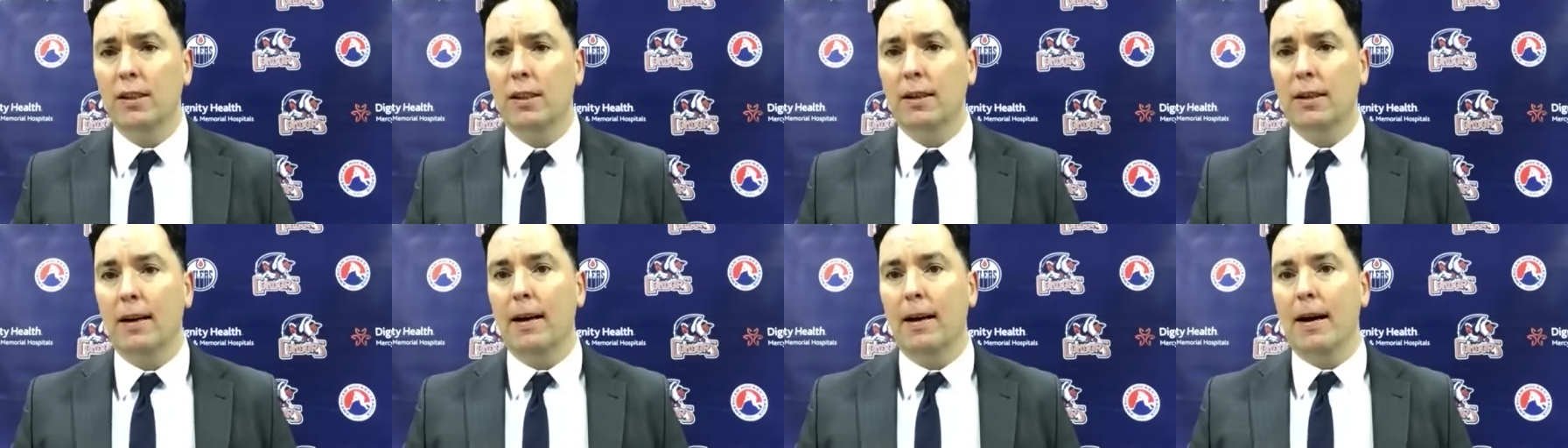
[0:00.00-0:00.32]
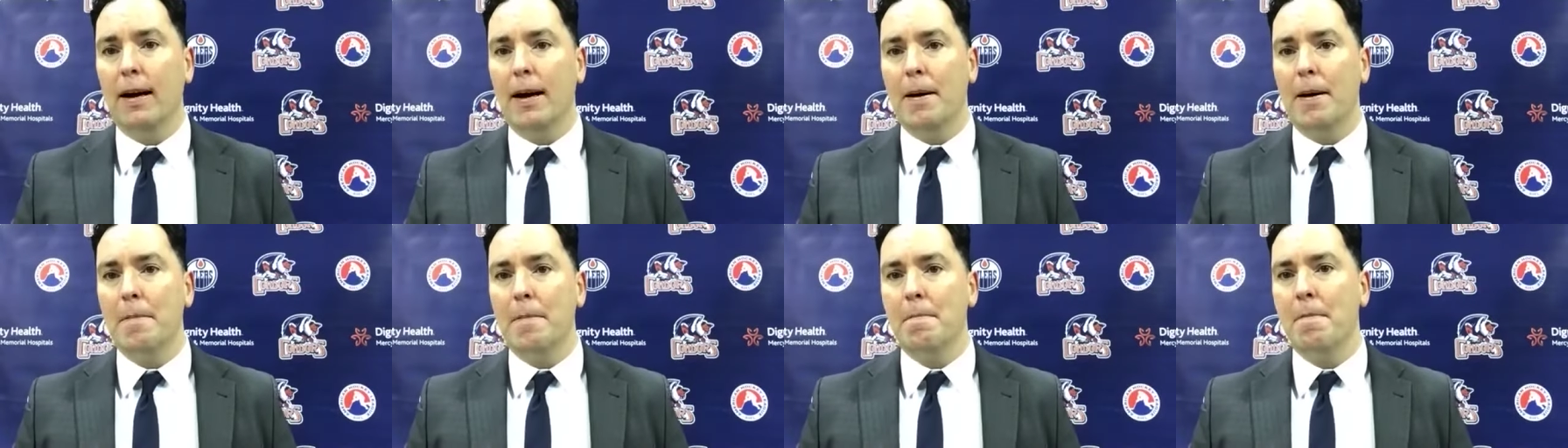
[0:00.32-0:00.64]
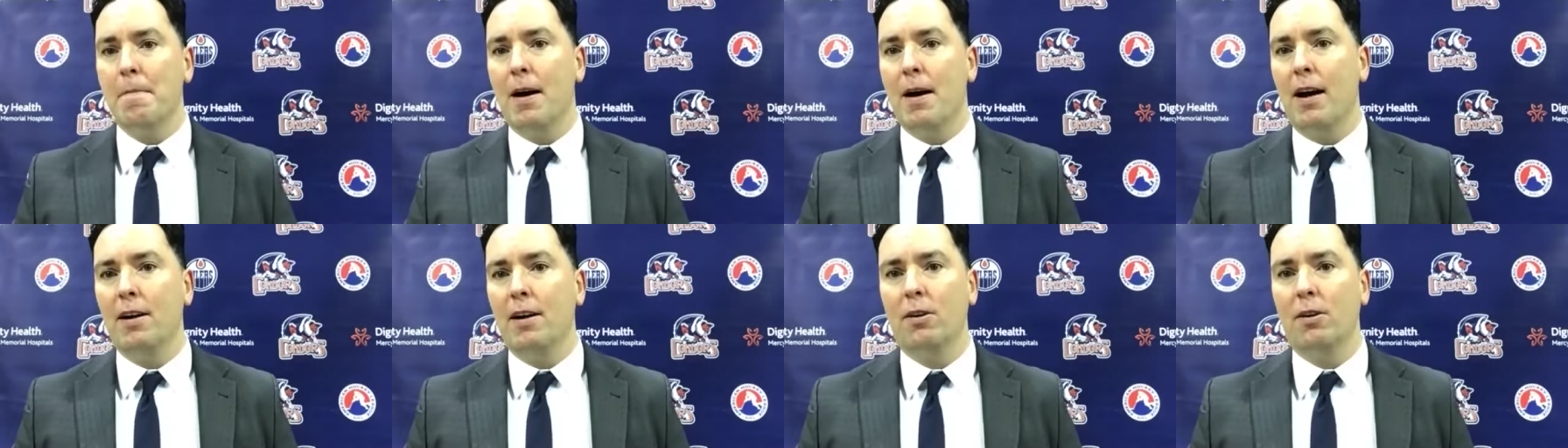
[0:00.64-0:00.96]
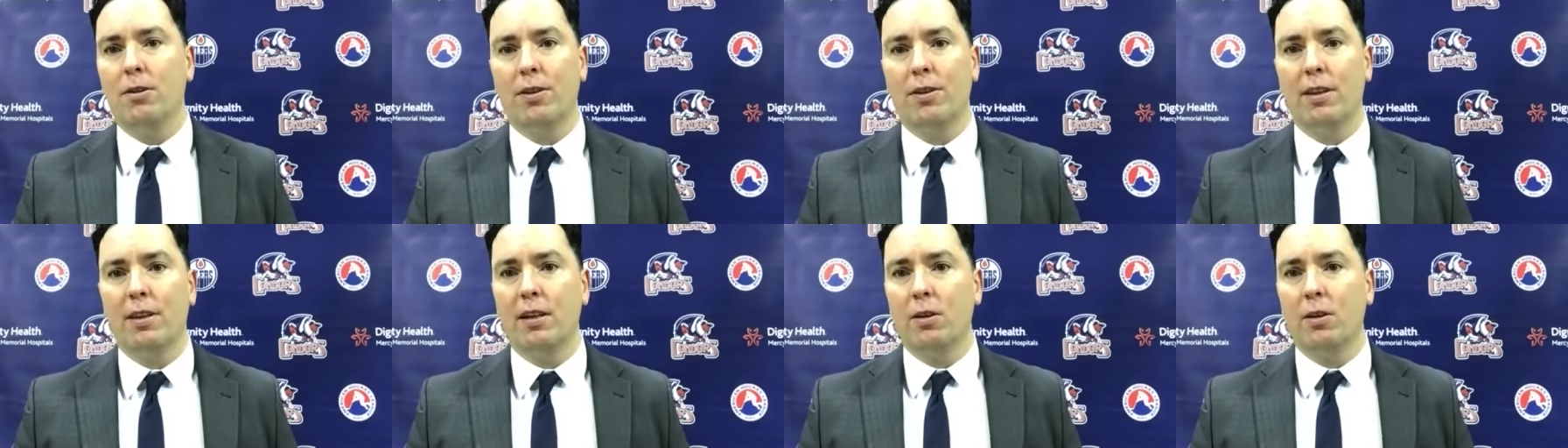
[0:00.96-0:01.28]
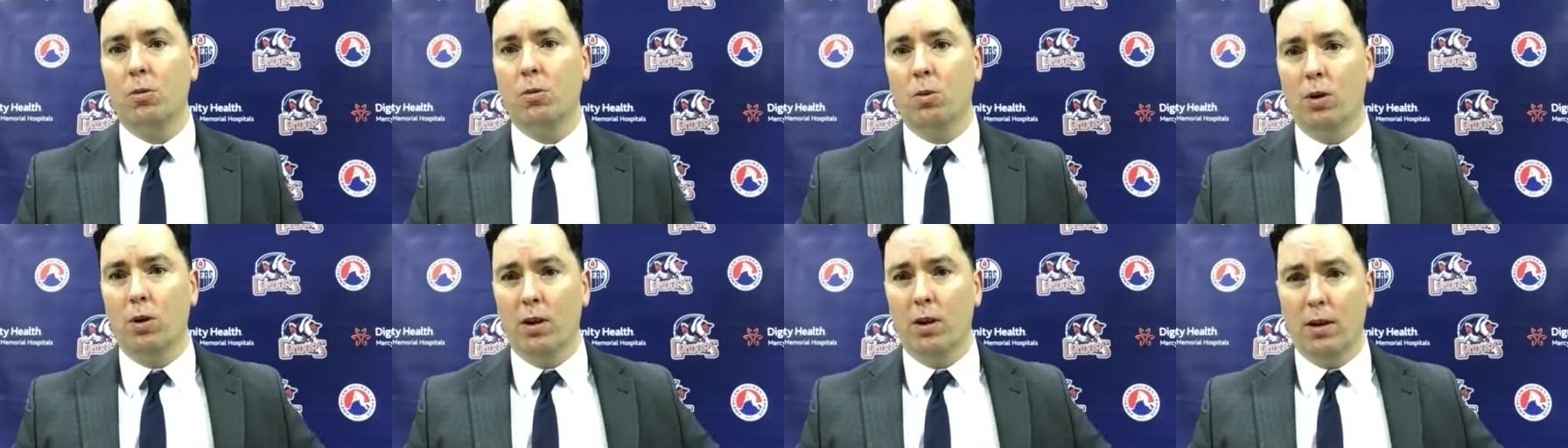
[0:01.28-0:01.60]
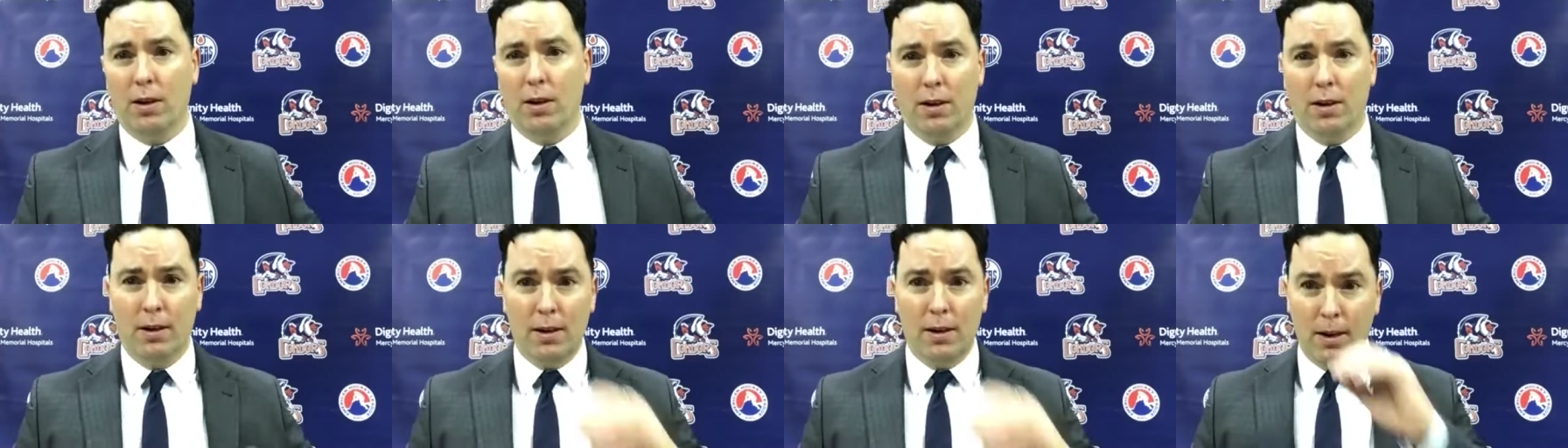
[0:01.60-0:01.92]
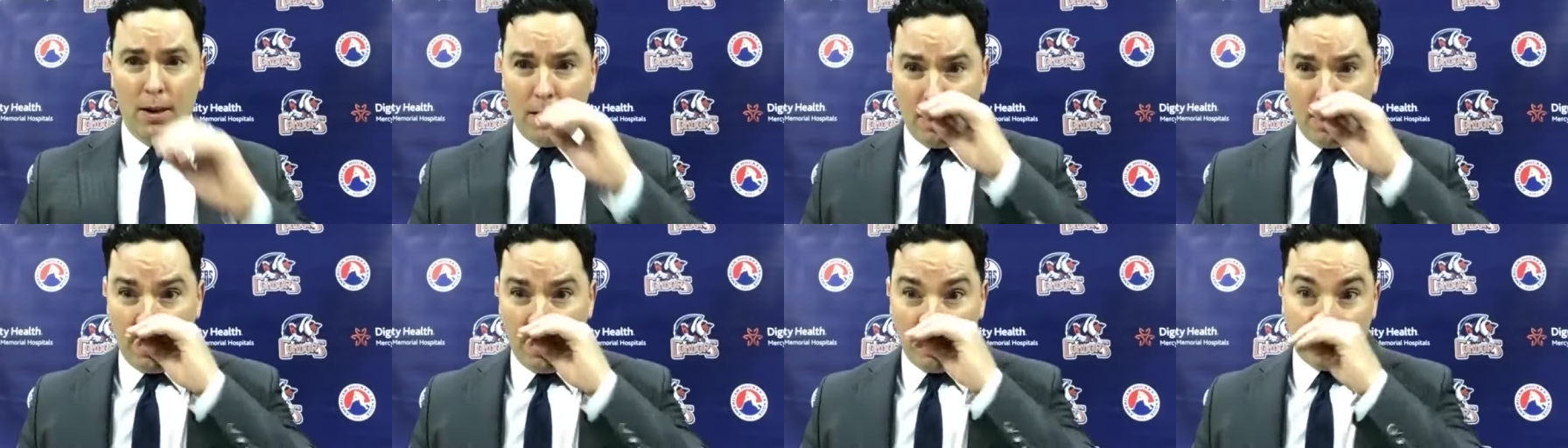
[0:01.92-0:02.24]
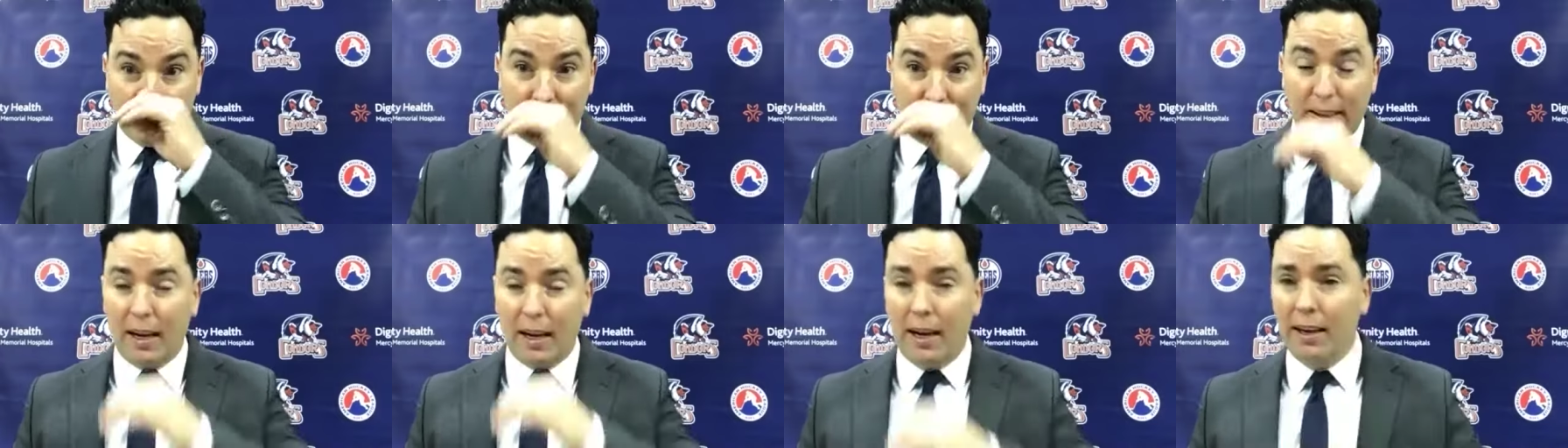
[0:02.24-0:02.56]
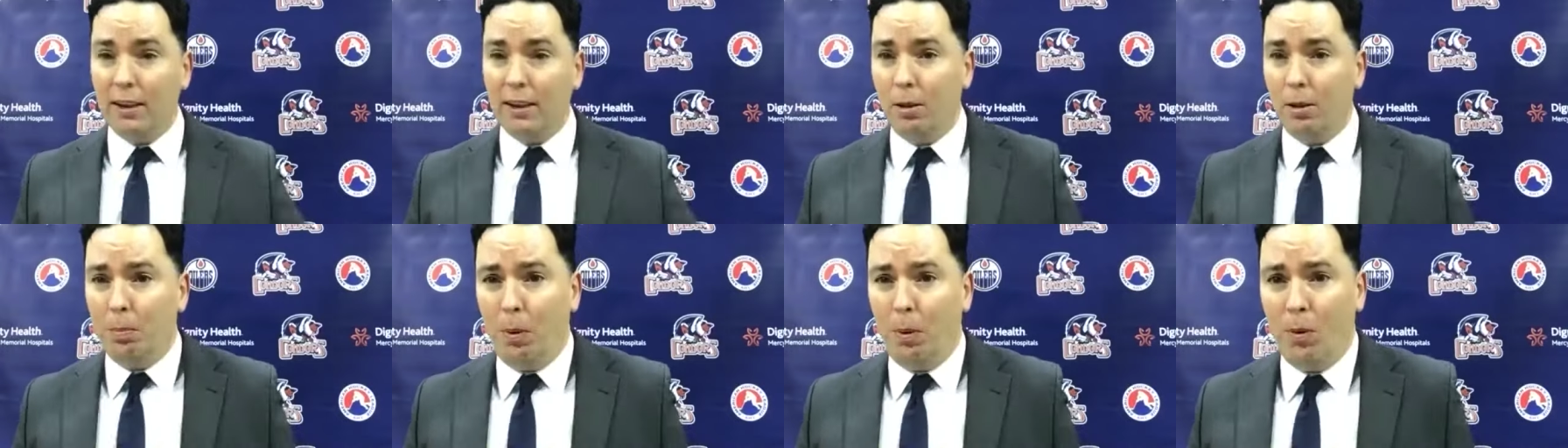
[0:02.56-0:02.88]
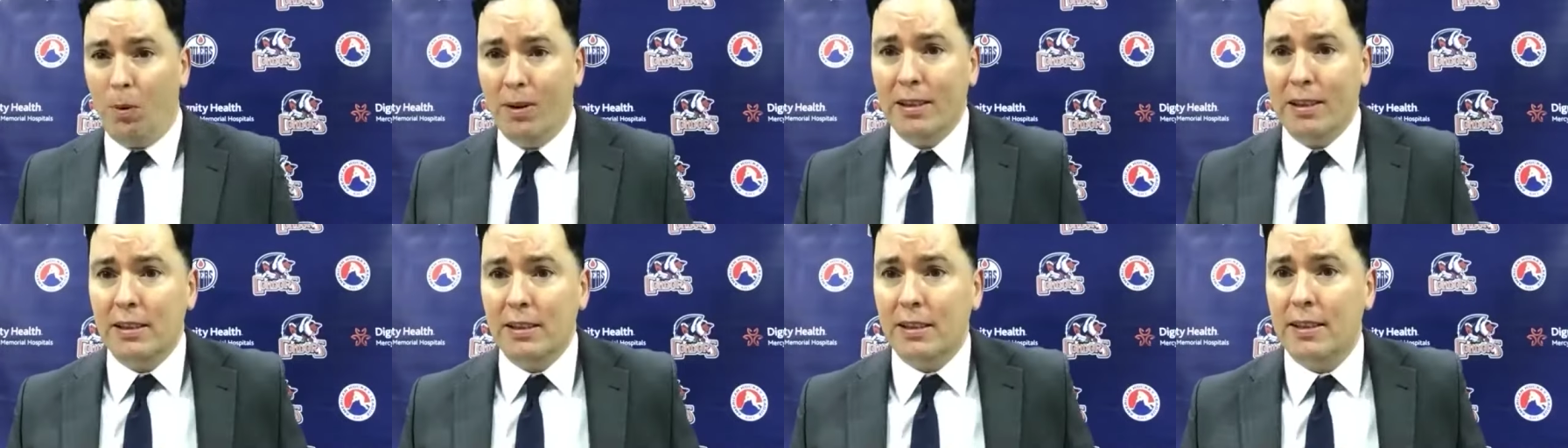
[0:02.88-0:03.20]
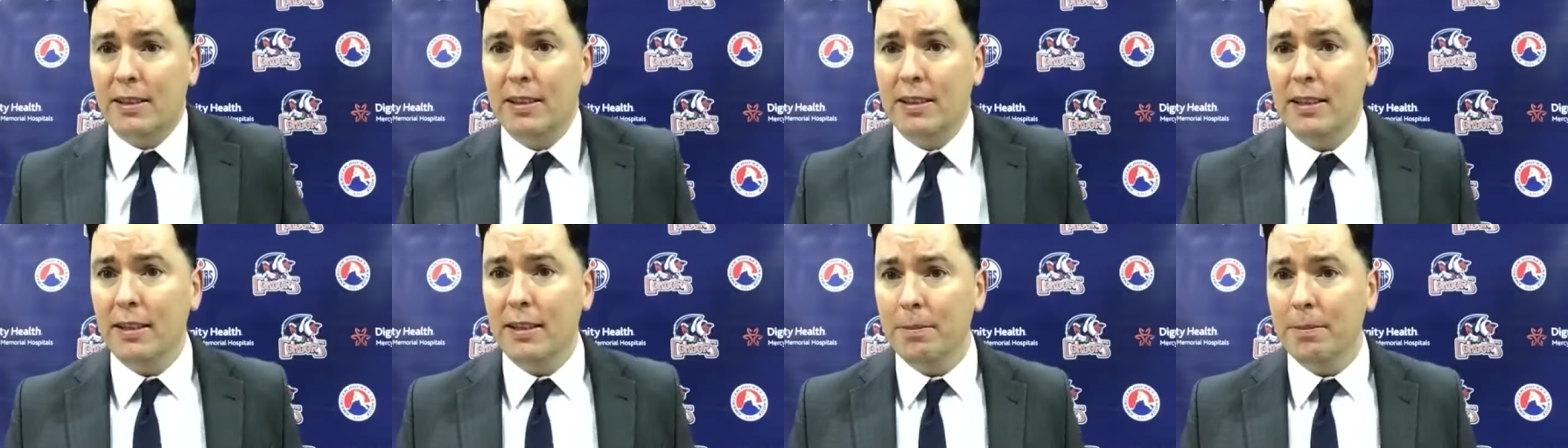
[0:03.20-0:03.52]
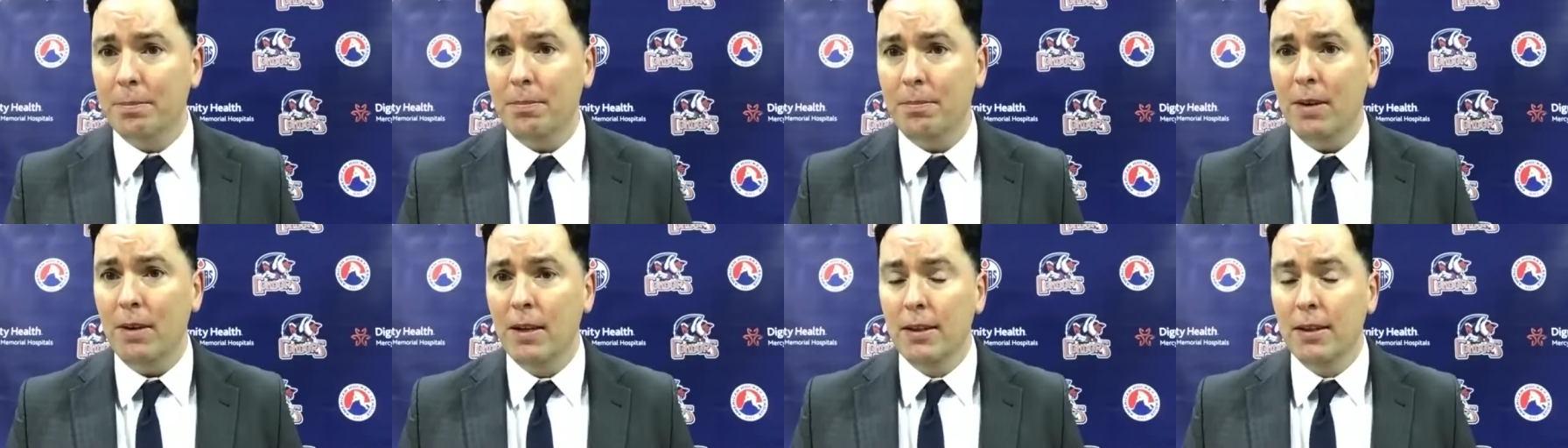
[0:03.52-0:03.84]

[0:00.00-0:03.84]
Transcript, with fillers: Um, I don't think we're a style points team.